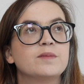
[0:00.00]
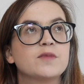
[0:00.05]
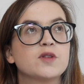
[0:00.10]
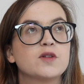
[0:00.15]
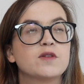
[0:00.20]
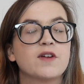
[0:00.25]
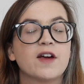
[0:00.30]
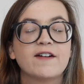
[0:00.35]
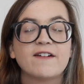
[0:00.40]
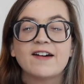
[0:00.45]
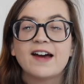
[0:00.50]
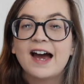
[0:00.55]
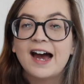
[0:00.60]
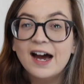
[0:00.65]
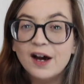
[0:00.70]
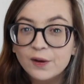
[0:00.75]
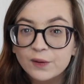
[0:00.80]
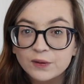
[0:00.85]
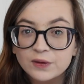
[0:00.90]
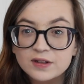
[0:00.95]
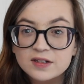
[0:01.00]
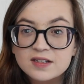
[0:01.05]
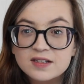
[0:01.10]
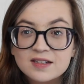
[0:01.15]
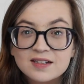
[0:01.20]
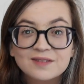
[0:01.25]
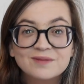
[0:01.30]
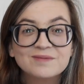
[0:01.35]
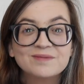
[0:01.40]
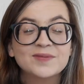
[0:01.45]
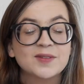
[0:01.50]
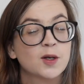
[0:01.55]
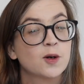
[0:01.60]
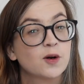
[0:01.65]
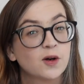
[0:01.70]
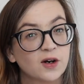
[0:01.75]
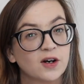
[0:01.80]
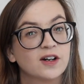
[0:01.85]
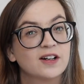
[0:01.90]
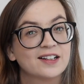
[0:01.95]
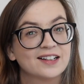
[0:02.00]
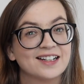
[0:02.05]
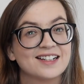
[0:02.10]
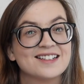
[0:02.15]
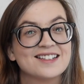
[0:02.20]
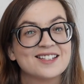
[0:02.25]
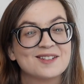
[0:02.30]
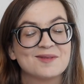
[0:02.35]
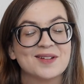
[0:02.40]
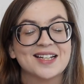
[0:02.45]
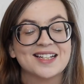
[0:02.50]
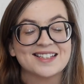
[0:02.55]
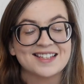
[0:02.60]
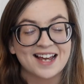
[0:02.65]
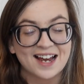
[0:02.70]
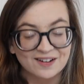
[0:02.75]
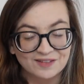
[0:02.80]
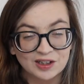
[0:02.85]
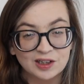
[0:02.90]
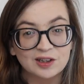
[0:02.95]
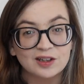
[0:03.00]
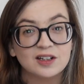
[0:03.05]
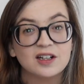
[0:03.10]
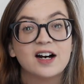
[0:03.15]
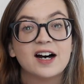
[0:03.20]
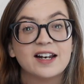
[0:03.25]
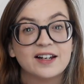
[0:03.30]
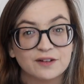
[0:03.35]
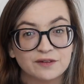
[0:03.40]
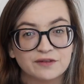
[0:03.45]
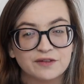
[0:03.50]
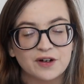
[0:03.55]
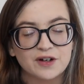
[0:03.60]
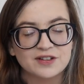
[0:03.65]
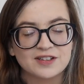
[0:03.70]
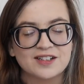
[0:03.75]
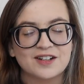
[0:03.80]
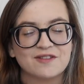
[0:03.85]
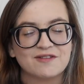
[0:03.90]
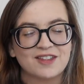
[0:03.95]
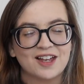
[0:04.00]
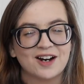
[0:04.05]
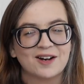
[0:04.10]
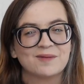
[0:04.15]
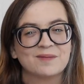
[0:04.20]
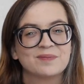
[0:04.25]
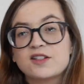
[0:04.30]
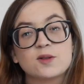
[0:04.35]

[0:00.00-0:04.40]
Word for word: So if you have a house, go to Kirklands because they have a lot of fall stuff there.